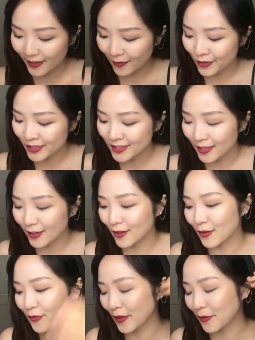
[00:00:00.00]
every
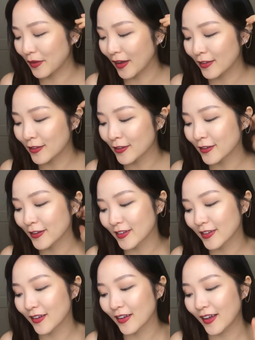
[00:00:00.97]
single of them I
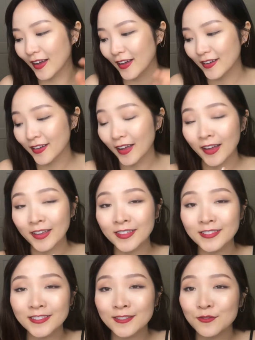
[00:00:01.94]
look, I
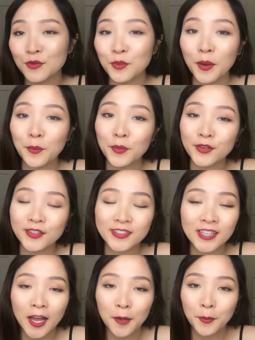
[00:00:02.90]
can just remember the
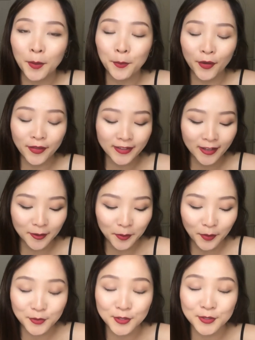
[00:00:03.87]
time I bought them.
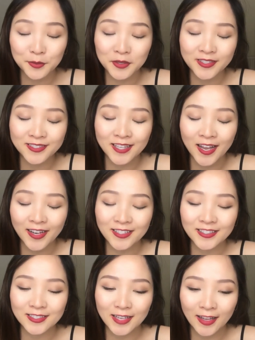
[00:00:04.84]
I was super
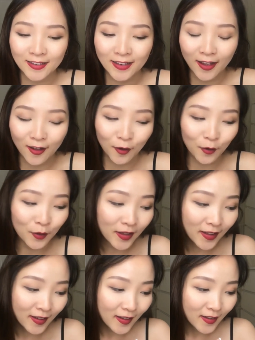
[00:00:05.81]
excited, and
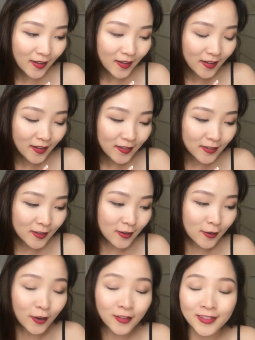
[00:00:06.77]
now
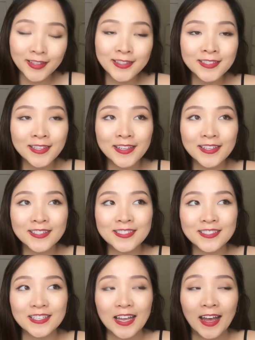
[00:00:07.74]
they're on this
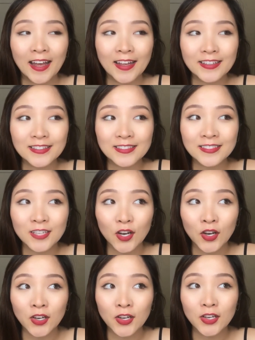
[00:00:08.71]
list, and
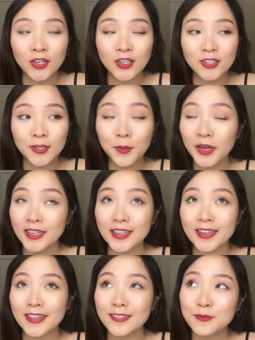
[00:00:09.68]
the
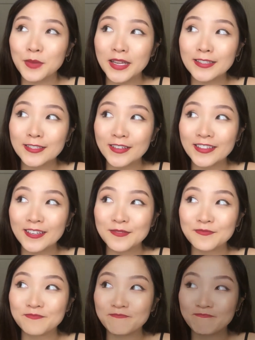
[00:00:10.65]
money I spent on them.
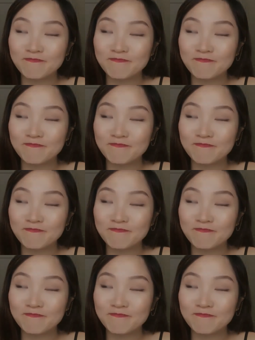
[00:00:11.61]
Okay,